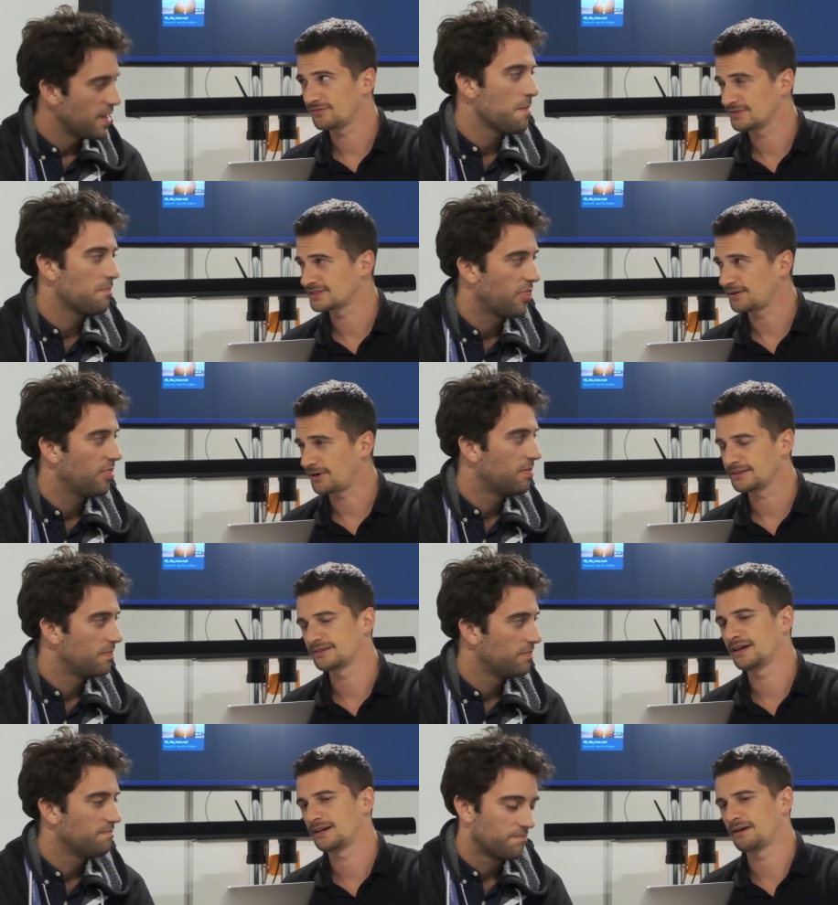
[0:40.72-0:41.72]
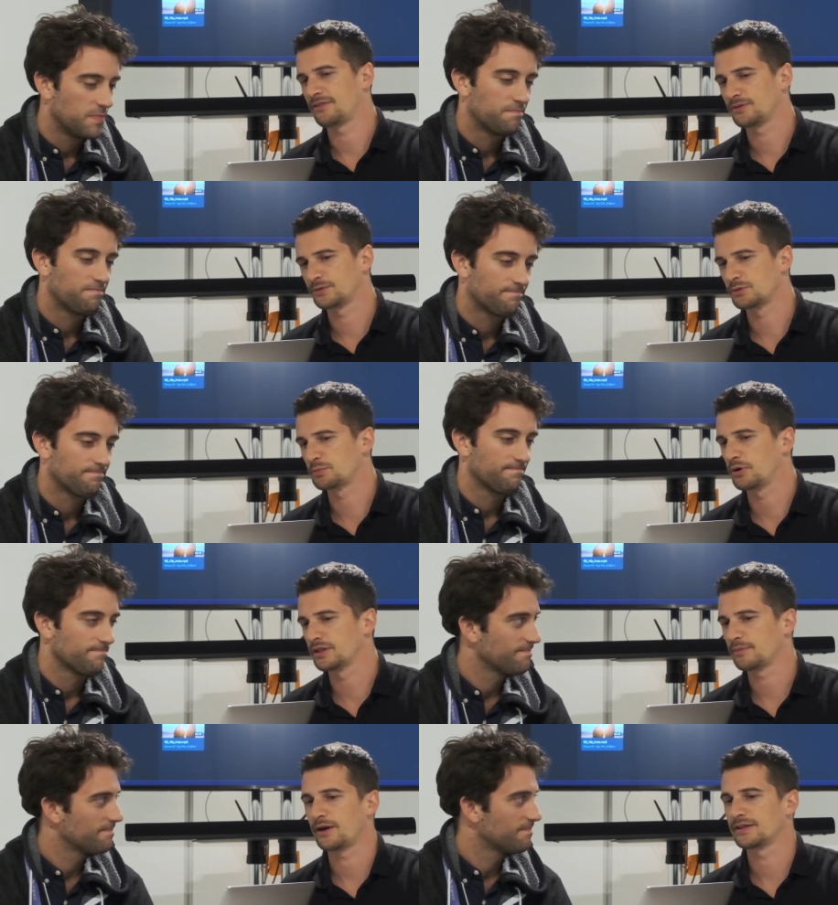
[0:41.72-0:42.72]
Speaker 1: Yep. Is that right? Yeah, I think we
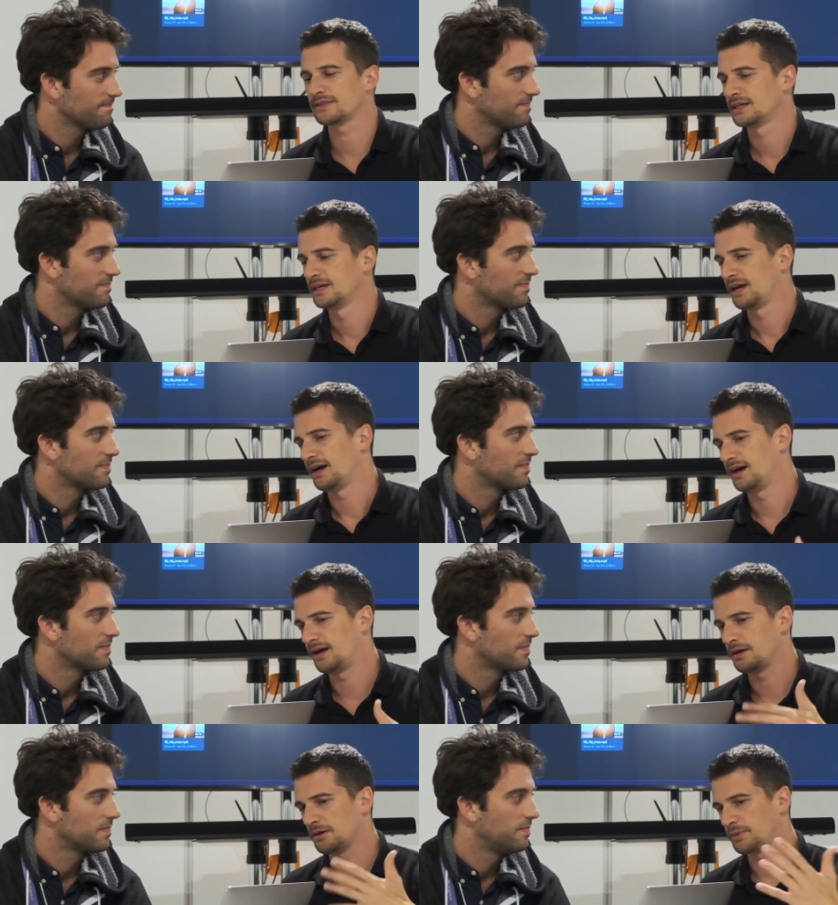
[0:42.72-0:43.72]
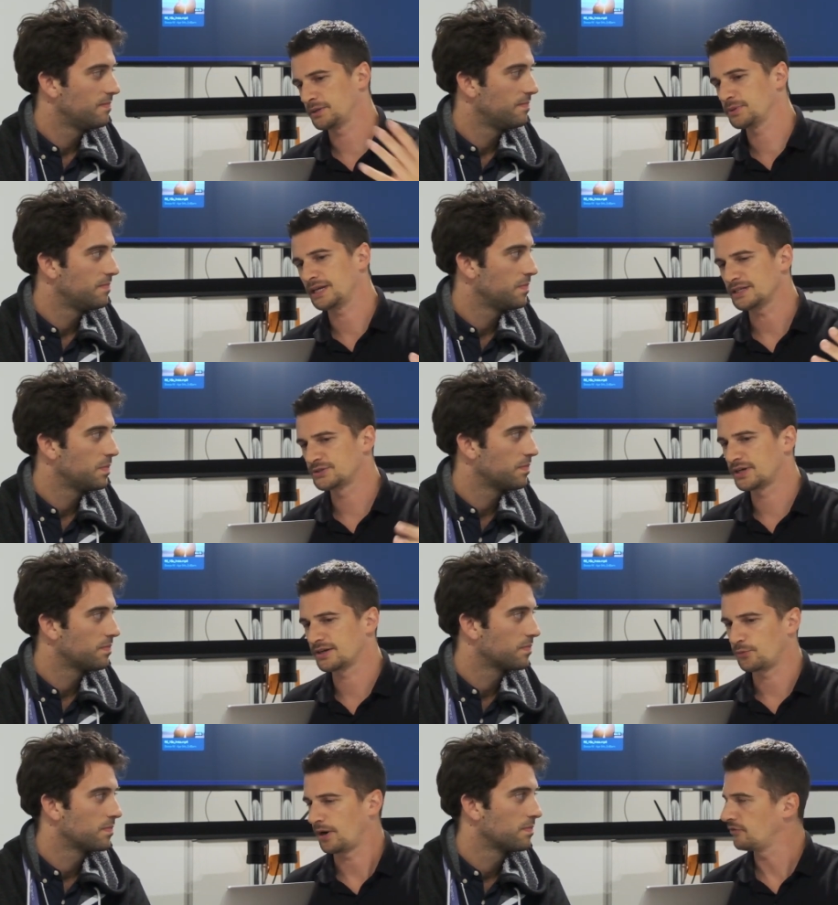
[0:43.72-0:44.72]
reported about it. Uh, but it'd be nice to
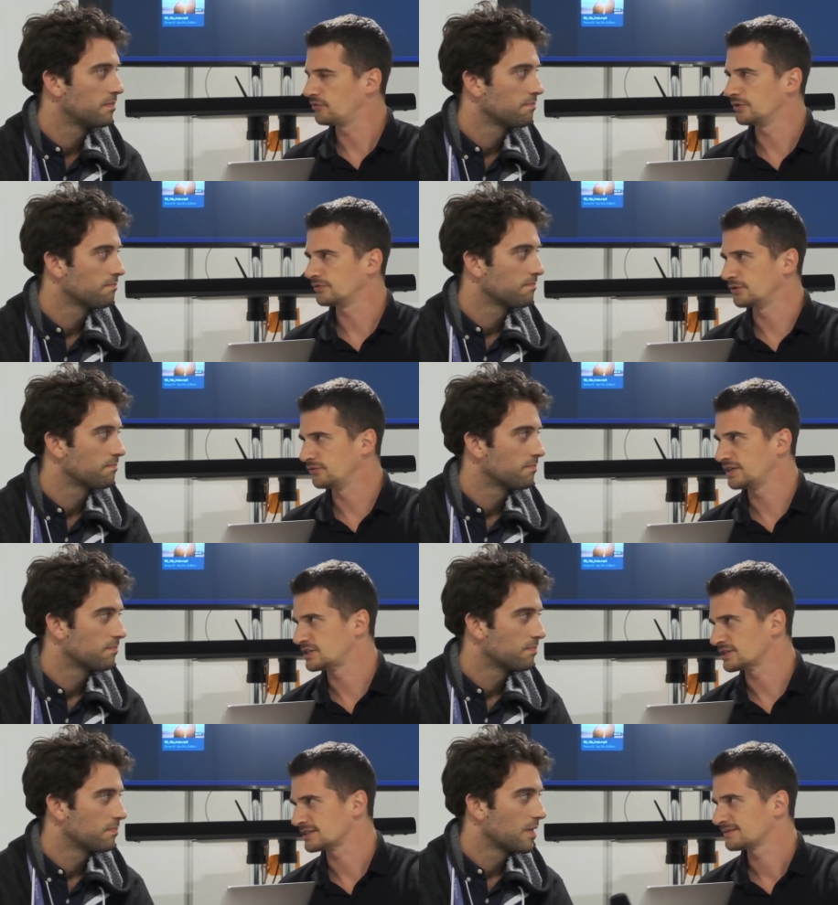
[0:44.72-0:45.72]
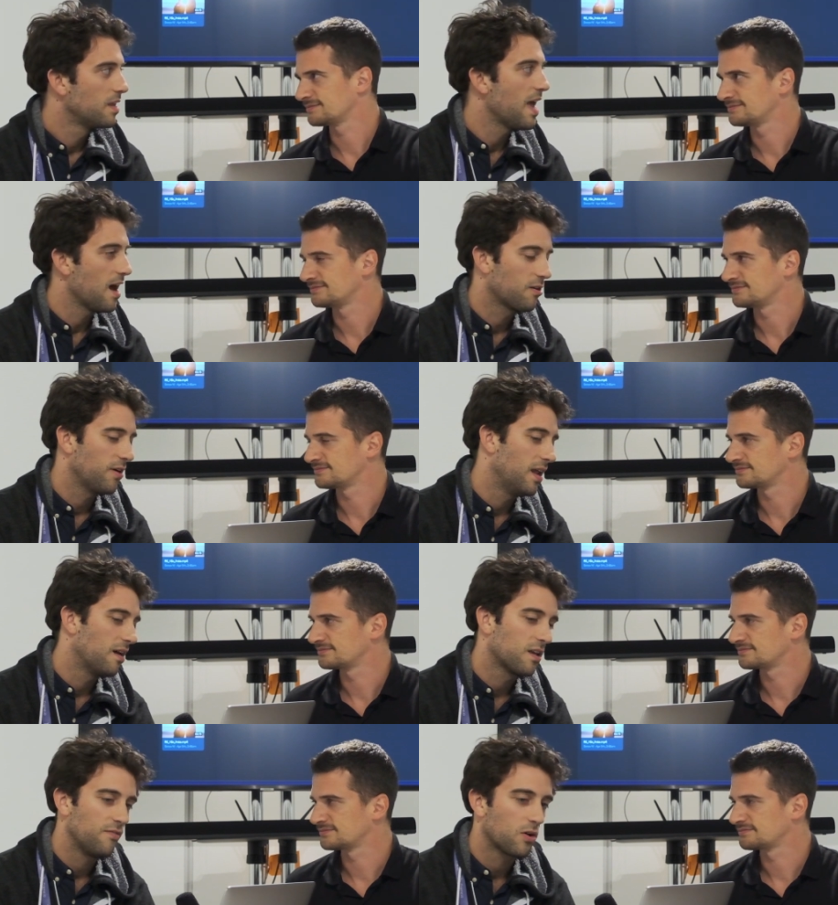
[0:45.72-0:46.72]
get a run-through of the new features.
Speaker 2: Yeah, great.
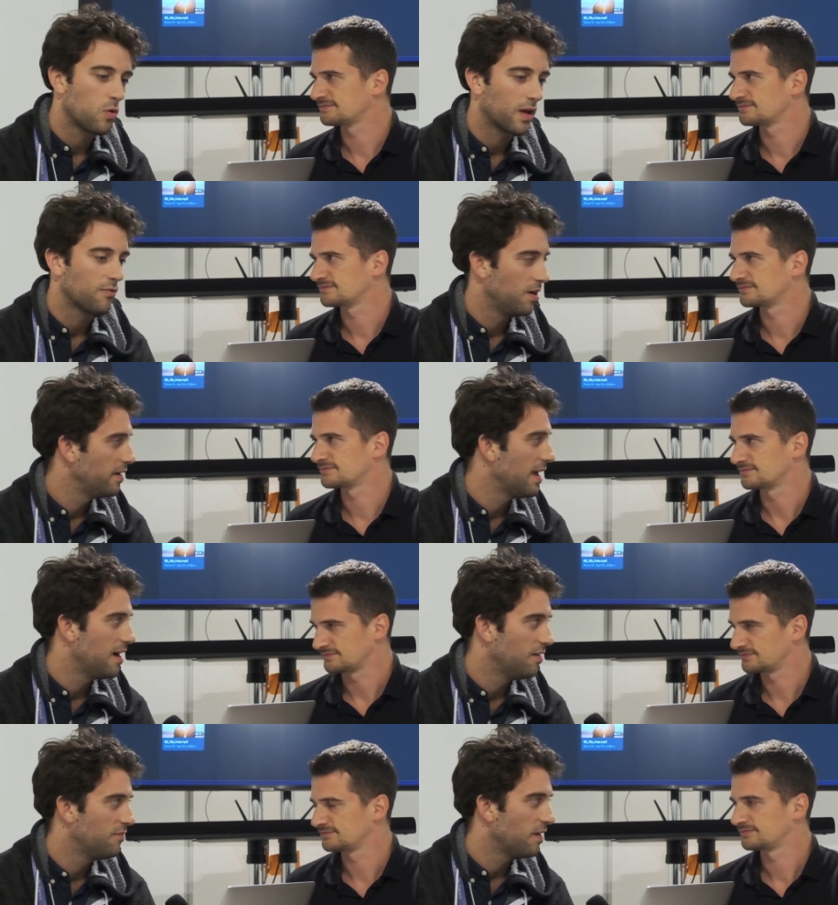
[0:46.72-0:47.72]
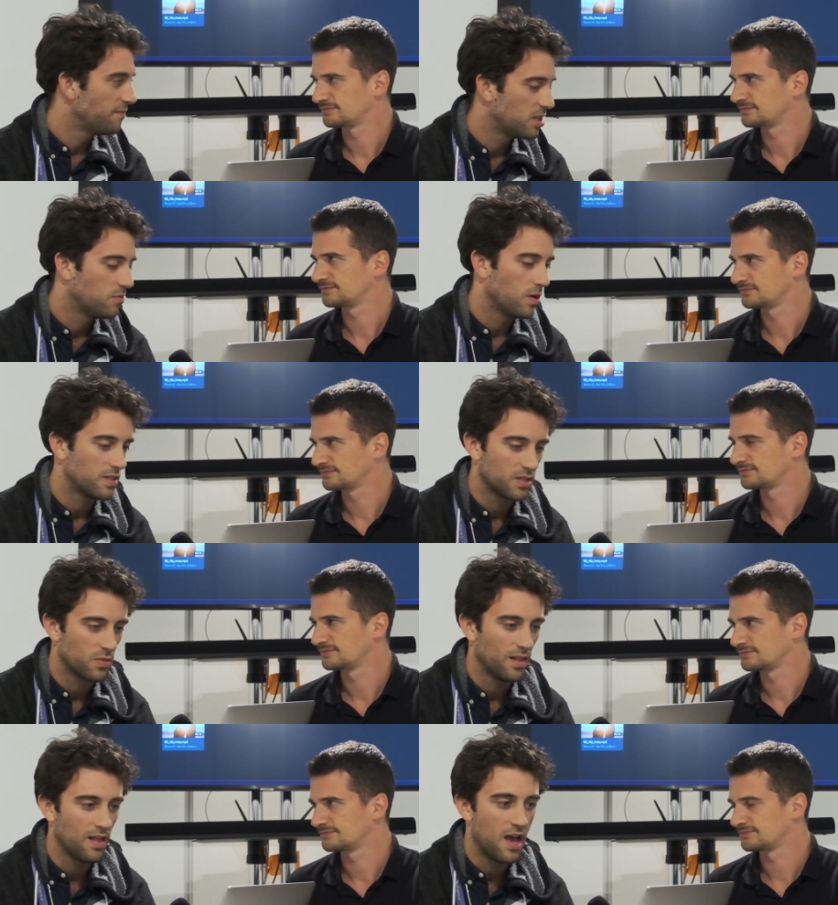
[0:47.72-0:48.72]
I'll give you a quick rundown of, of what
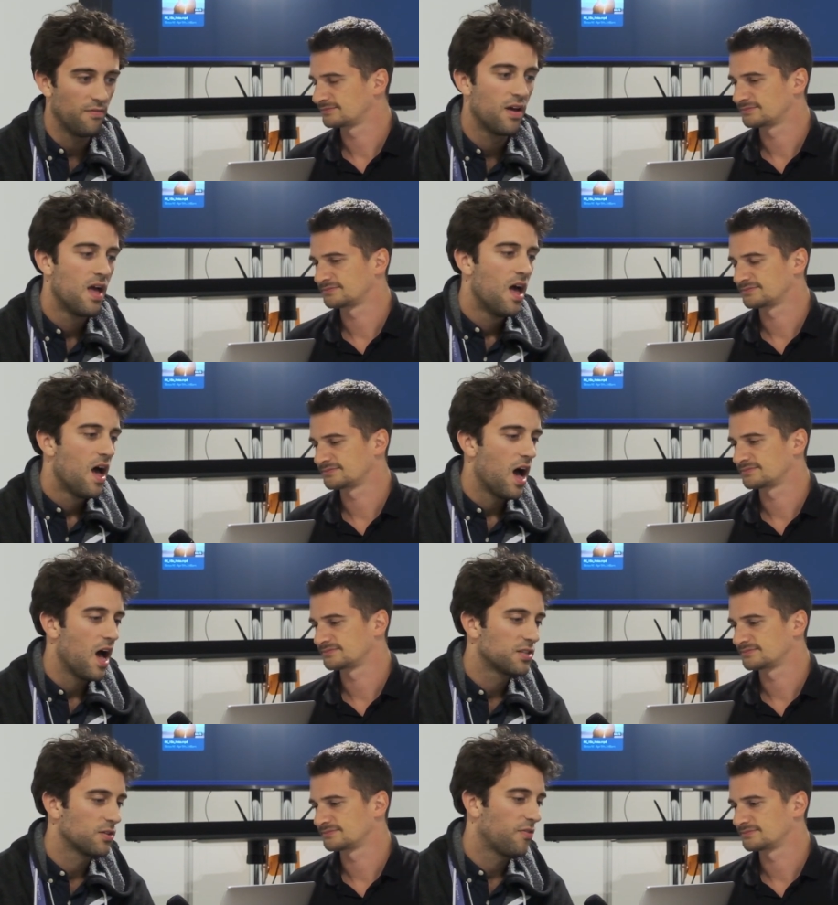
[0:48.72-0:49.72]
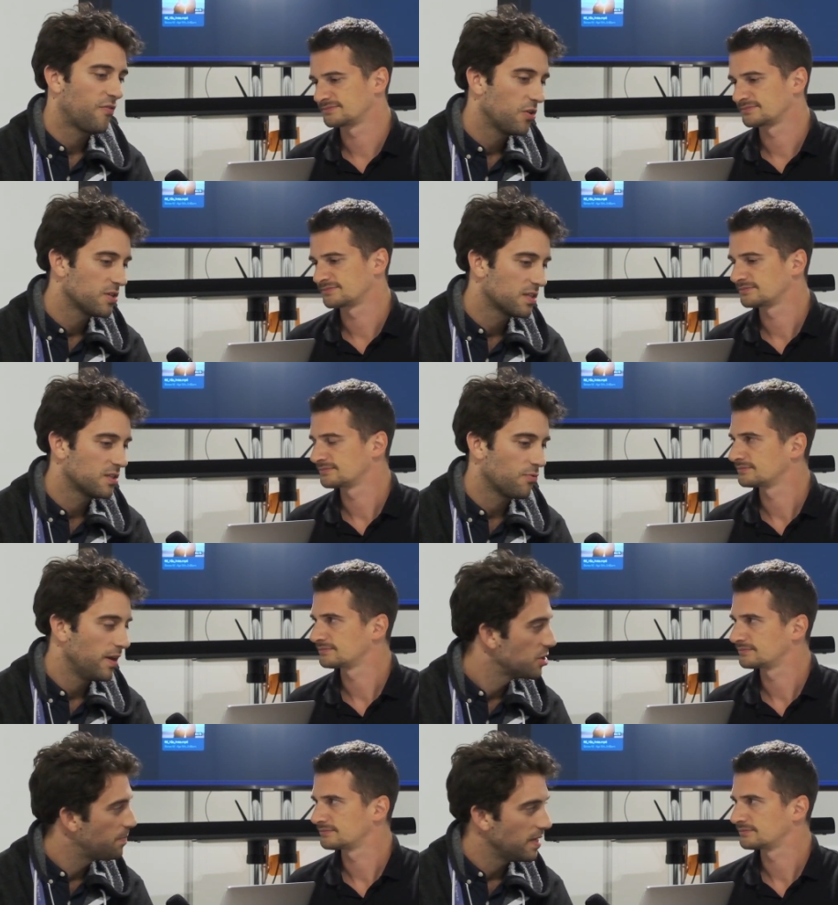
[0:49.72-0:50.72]
just went live. Uh, so the first is
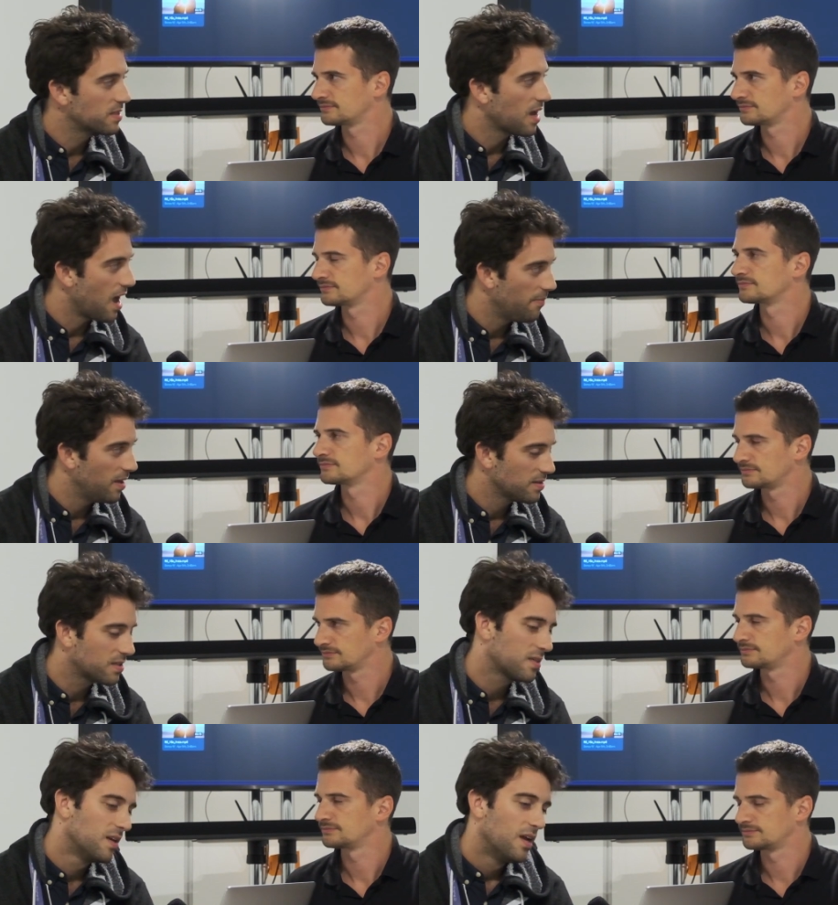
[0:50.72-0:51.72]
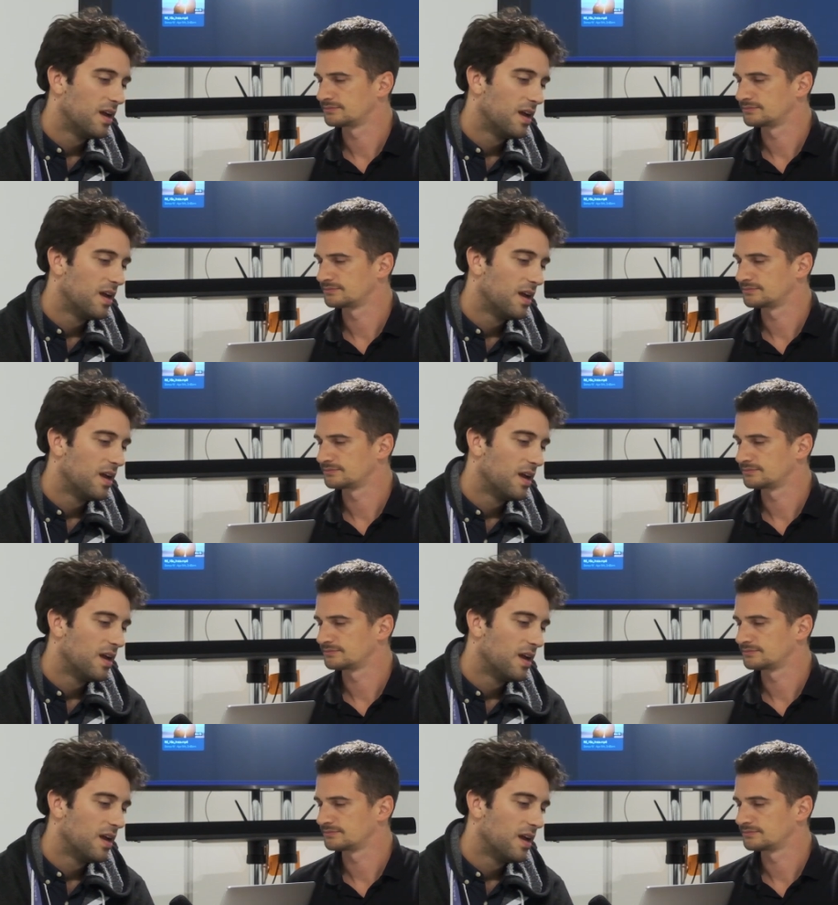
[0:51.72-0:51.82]
range-based comments,